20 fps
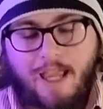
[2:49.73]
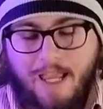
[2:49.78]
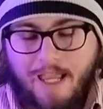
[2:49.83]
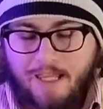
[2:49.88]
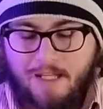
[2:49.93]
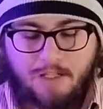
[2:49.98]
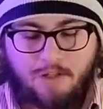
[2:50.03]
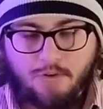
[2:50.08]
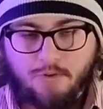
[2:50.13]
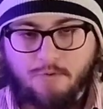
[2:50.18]

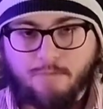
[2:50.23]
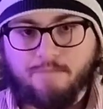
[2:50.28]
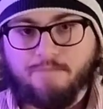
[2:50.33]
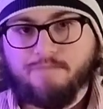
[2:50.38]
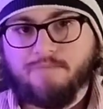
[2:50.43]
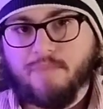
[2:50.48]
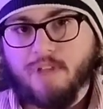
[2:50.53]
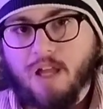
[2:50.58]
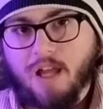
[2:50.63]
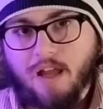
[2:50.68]
Anywho,
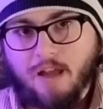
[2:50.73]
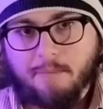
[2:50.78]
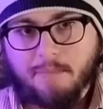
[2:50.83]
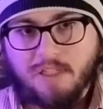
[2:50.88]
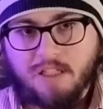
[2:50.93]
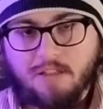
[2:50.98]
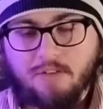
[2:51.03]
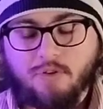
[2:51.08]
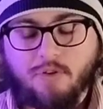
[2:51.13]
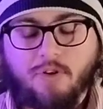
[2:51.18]

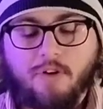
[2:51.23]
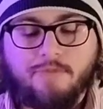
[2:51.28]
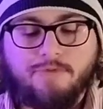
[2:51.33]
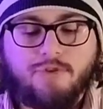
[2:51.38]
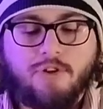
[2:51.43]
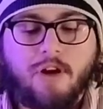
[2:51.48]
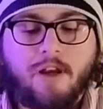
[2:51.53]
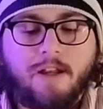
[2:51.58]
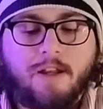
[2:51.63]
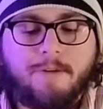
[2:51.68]
I'm getting a little
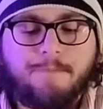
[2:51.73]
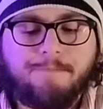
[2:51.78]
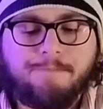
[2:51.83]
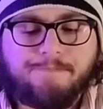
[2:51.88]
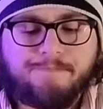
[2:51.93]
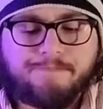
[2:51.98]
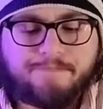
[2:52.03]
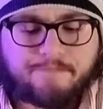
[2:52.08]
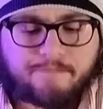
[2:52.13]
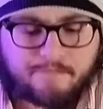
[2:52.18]
off track.
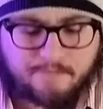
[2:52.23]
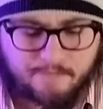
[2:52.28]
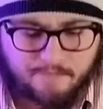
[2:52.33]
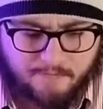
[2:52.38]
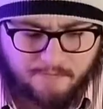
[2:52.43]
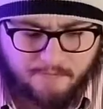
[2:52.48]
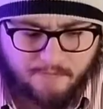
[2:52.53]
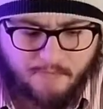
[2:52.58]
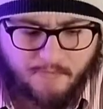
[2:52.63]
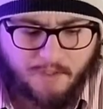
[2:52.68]

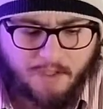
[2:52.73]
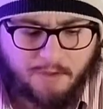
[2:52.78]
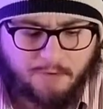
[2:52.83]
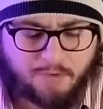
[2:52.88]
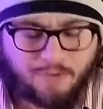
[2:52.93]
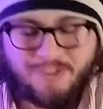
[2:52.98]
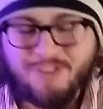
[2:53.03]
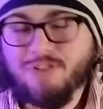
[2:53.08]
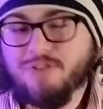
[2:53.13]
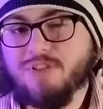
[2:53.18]

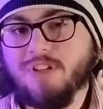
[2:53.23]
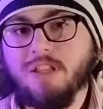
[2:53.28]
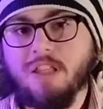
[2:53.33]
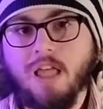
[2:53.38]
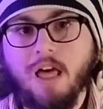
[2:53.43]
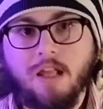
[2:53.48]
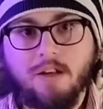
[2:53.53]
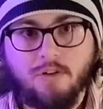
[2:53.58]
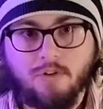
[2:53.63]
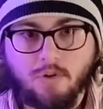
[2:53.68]
So there's a
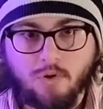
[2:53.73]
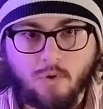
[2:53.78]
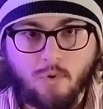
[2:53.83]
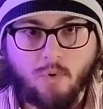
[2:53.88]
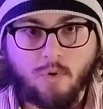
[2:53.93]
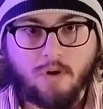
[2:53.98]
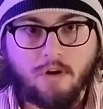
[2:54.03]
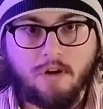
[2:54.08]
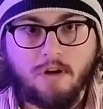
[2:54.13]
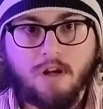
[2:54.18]
lot of
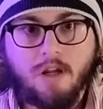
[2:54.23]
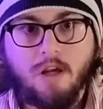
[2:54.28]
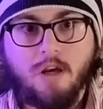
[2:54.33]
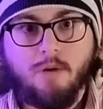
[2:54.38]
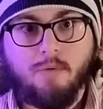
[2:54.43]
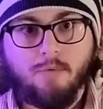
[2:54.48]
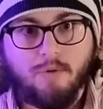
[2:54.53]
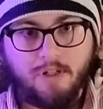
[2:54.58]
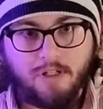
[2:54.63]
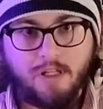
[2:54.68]
lore
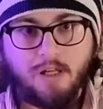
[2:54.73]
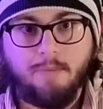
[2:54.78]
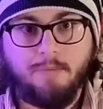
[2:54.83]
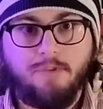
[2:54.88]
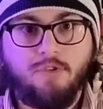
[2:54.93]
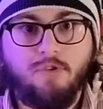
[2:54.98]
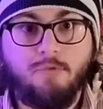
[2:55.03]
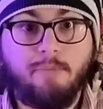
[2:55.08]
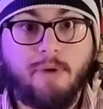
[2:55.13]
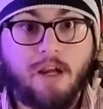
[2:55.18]
when it
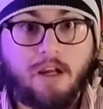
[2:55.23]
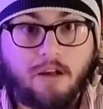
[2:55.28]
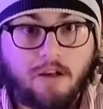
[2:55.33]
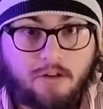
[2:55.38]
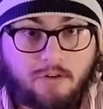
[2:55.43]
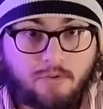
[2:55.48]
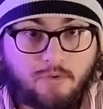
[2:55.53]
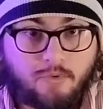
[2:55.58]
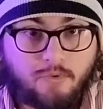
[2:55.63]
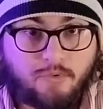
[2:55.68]
comes to
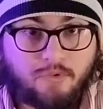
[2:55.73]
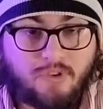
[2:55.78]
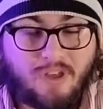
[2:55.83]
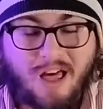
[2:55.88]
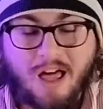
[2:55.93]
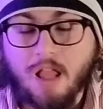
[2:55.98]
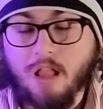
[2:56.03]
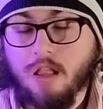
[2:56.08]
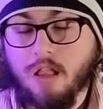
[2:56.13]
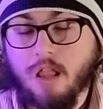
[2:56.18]
Bionicles.
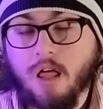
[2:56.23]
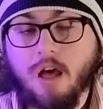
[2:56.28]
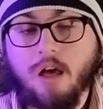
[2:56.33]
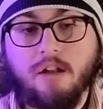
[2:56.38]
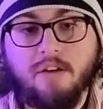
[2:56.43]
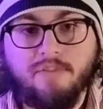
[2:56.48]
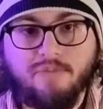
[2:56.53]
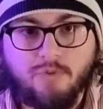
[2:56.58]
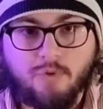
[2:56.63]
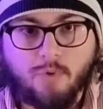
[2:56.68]
A
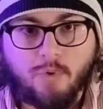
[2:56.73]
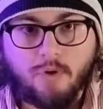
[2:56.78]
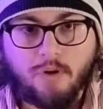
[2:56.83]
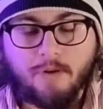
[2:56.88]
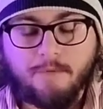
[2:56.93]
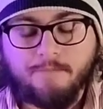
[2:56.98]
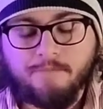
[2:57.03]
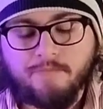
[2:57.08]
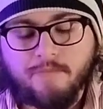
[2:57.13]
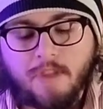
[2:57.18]
lot of
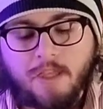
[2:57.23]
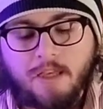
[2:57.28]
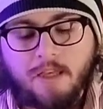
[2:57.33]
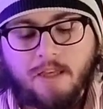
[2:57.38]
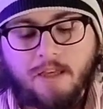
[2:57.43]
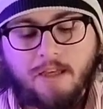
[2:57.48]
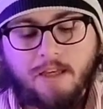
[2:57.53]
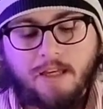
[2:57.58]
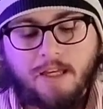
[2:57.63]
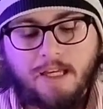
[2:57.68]
lore.
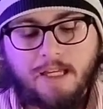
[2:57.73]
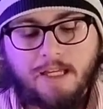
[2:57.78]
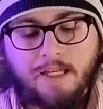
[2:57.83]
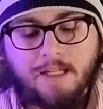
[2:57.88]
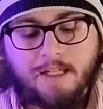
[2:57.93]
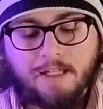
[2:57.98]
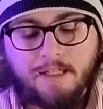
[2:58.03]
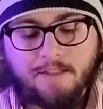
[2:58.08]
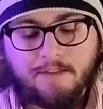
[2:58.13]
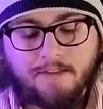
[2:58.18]

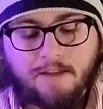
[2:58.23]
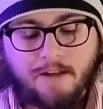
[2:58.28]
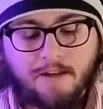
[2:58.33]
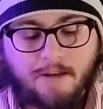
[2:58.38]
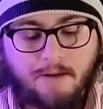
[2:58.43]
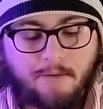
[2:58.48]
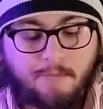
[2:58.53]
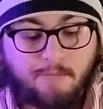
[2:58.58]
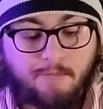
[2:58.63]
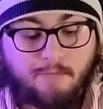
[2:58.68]
And,
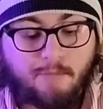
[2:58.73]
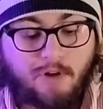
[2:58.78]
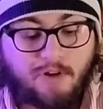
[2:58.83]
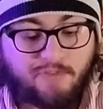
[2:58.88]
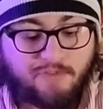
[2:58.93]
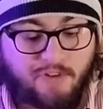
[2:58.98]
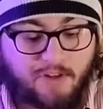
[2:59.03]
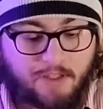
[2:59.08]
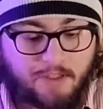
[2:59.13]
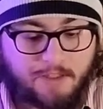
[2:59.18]
um,
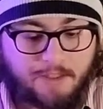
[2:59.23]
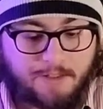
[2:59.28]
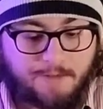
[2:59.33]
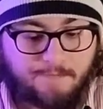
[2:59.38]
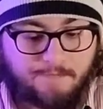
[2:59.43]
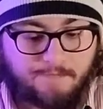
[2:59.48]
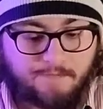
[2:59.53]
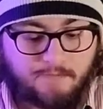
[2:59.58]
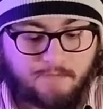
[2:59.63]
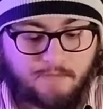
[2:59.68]
well,
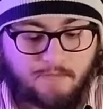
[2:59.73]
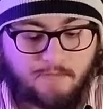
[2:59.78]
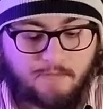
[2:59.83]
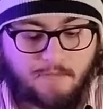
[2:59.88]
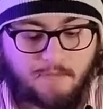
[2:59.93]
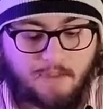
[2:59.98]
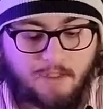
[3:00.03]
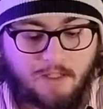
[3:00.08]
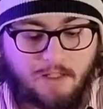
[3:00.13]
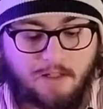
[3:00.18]
frankly,
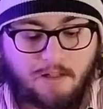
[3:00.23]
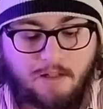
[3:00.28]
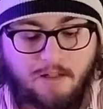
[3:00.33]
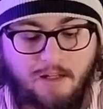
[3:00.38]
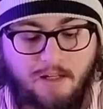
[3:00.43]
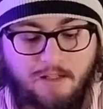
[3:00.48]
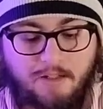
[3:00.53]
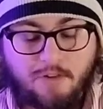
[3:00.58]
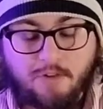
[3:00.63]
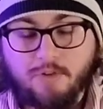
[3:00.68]

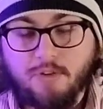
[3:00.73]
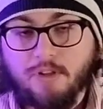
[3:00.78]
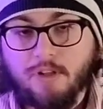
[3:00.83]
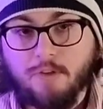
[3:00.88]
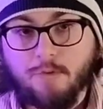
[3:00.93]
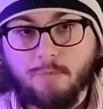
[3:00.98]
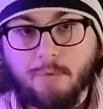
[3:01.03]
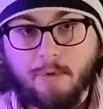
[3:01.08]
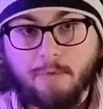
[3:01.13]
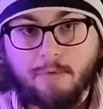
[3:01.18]
uh, I know you guys